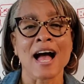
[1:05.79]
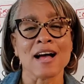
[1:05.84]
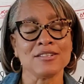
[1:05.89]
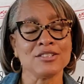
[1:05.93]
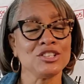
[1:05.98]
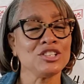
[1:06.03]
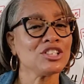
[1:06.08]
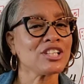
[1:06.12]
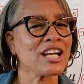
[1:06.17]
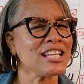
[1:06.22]

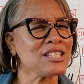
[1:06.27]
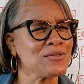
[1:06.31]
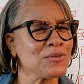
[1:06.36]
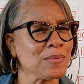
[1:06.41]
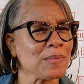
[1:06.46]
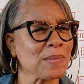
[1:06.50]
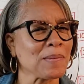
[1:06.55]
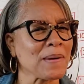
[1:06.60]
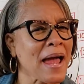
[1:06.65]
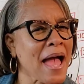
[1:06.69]
Do you guys
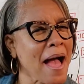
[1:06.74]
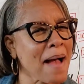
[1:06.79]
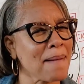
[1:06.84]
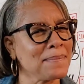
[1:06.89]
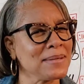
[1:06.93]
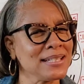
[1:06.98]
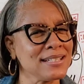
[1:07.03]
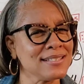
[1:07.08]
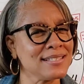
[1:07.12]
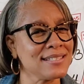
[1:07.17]
remember how
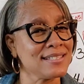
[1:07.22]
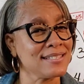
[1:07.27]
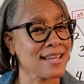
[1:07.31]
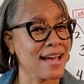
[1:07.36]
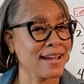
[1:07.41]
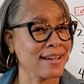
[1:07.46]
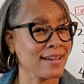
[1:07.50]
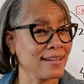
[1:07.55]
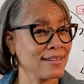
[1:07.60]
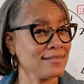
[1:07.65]
many
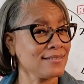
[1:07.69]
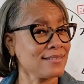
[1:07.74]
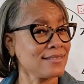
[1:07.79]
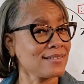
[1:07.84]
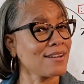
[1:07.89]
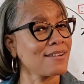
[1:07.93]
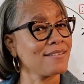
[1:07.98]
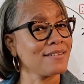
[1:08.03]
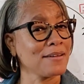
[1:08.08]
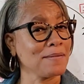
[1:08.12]
seconds
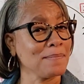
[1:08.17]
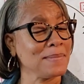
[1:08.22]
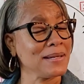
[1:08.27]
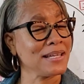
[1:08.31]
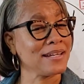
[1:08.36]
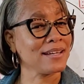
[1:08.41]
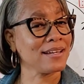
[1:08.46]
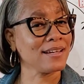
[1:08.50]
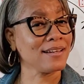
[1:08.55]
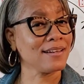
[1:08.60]
are in a
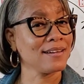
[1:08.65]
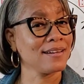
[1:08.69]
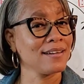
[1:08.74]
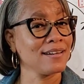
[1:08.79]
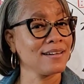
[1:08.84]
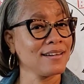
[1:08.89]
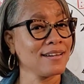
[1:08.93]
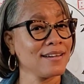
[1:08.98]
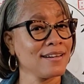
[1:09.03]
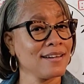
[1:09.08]
minute?
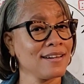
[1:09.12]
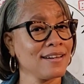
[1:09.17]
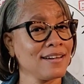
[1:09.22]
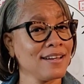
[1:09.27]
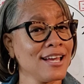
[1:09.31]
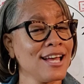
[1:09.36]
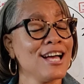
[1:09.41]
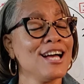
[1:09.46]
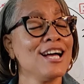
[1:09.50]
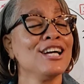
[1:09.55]

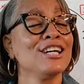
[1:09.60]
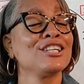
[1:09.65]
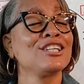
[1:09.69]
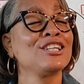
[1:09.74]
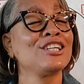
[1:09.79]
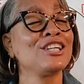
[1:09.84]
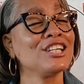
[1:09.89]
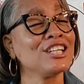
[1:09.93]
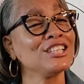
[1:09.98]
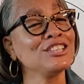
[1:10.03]

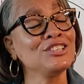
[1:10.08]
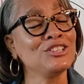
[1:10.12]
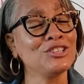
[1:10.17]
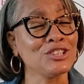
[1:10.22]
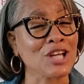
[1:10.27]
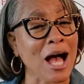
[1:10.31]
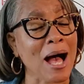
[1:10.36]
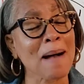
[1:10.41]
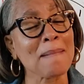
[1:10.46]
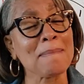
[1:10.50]
Good
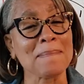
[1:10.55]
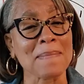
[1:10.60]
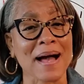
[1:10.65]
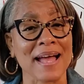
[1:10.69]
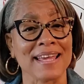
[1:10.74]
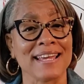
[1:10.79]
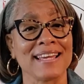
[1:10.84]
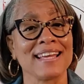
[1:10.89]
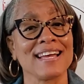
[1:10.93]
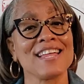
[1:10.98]
job,
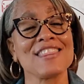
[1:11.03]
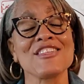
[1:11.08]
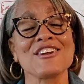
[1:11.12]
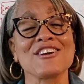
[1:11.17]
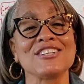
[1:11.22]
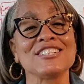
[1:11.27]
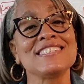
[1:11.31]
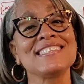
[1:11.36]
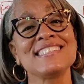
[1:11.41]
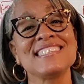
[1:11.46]
Micah.
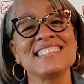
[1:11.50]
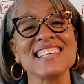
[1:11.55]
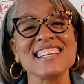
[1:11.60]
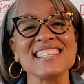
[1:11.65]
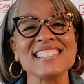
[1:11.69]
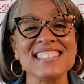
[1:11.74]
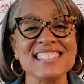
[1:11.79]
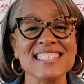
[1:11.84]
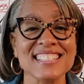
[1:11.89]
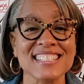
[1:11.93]
There are
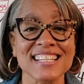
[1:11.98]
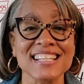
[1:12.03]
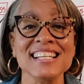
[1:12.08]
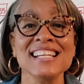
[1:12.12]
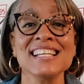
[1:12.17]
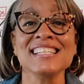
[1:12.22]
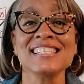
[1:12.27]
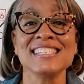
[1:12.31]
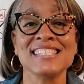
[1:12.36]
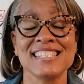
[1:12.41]
60
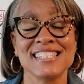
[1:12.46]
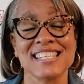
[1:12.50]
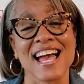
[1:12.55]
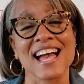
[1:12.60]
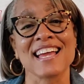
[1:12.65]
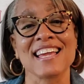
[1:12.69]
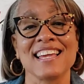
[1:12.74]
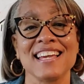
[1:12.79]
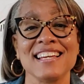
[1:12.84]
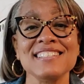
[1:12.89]

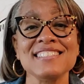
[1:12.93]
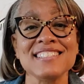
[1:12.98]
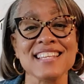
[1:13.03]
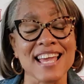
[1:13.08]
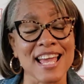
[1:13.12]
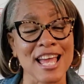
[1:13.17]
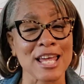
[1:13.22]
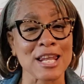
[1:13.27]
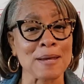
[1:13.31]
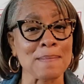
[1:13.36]
seconds
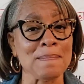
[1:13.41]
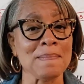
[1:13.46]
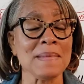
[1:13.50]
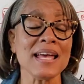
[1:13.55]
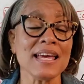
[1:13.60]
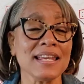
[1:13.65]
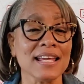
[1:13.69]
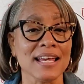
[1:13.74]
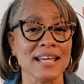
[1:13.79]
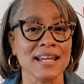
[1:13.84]
in a
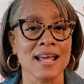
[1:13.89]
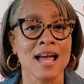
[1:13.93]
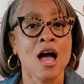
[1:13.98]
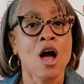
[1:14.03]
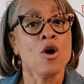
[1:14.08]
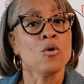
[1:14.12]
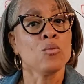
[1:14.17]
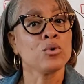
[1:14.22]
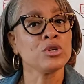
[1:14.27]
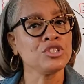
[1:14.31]
minute.
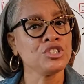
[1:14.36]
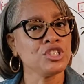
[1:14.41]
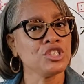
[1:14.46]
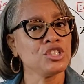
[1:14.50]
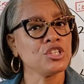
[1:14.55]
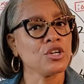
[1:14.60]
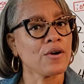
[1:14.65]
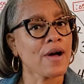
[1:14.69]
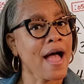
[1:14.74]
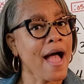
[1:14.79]
Well, do you
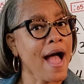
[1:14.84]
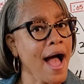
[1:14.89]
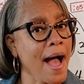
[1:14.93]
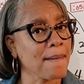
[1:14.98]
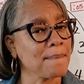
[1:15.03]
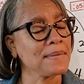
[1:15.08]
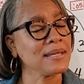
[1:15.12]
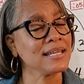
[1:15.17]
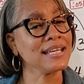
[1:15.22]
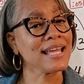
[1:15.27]
know how
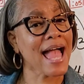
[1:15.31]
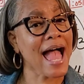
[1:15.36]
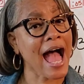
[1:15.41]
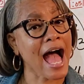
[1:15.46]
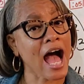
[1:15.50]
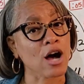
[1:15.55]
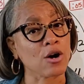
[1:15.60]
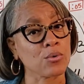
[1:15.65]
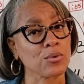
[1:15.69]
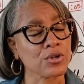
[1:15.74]
many
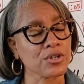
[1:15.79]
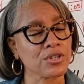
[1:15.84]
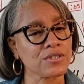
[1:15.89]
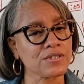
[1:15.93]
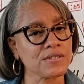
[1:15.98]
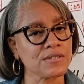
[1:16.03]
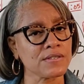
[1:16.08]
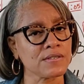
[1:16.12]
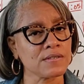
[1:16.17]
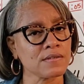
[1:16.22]

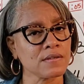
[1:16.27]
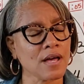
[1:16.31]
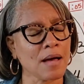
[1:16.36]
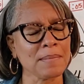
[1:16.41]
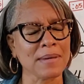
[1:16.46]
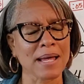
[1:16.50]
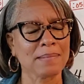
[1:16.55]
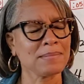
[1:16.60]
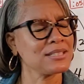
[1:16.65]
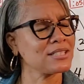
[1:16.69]
hours? How
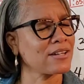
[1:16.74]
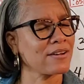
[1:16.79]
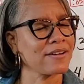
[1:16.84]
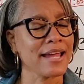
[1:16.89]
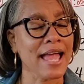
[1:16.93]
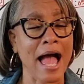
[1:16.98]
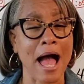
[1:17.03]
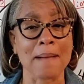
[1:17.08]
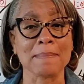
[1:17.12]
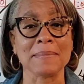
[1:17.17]

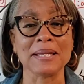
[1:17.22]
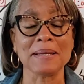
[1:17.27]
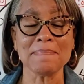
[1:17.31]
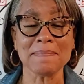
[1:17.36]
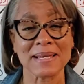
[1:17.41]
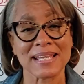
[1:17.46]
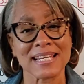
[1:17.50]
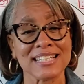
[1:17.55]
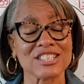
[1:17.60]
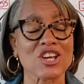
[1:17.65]
many
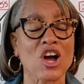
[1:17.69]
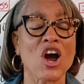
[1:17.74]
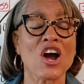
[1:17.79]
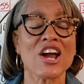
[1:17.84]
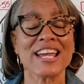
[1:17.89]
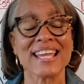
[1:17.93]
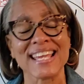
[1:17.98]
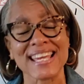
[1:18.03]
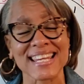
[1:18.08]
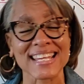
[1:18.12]
minutes
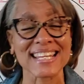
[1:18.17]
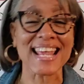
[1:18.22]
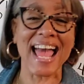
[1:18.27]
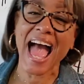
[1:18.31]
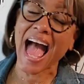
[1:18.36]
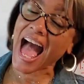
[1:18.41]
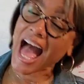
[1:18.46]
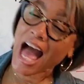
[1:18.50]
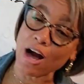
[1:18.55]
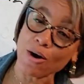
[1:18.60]
are in an
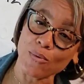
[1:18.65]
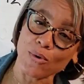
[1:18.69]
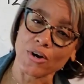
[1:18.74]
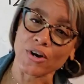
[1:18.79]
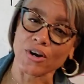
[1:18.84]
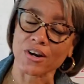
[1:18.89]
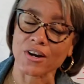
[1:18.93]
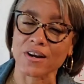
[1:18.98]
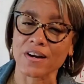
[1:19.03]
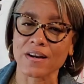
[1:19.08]

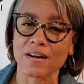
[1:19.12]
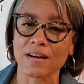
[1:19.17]
hour?